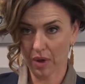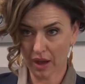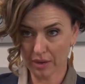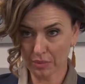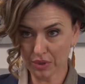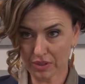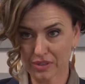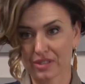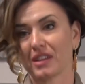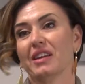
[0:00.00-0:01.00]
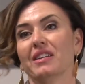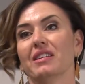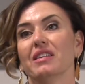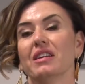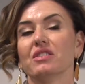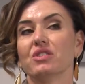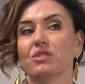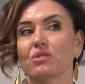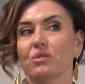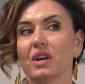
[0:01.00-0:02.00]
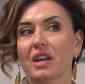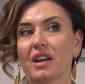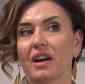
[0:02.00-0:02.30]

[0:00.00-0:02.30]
pocketbooks and into,